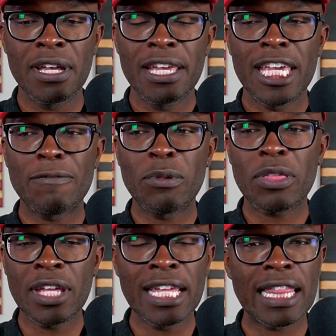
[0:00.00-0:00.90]
If you
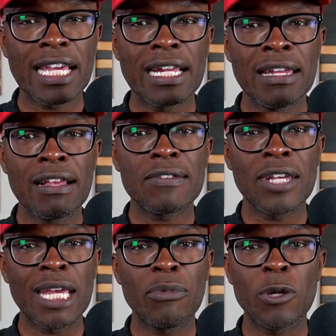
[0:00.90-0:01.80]
think that Nick
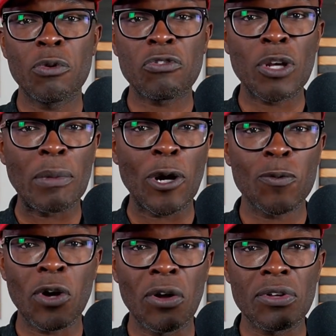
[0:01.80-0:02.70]
Sandmann was somehow
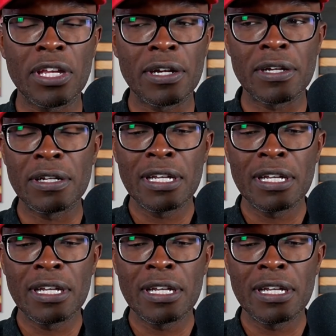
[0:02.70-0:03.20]
wrong here,